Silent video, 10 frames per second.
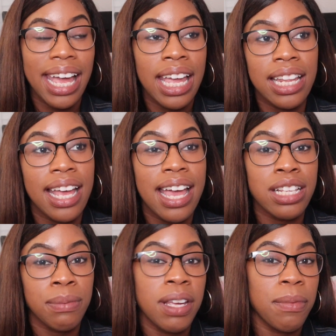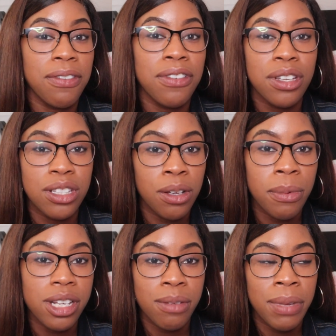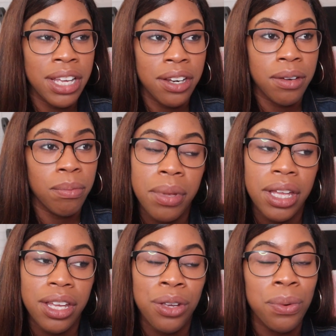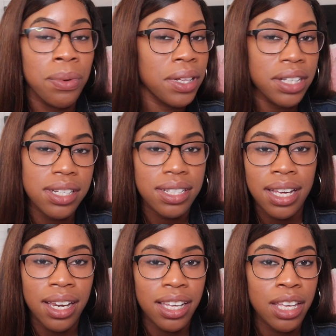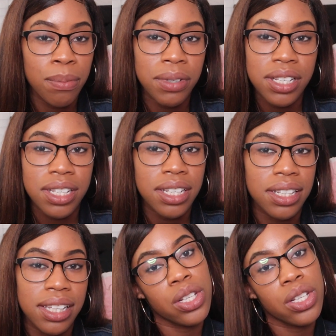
and that has made me feel so much better, but you really just gotta keep pushing.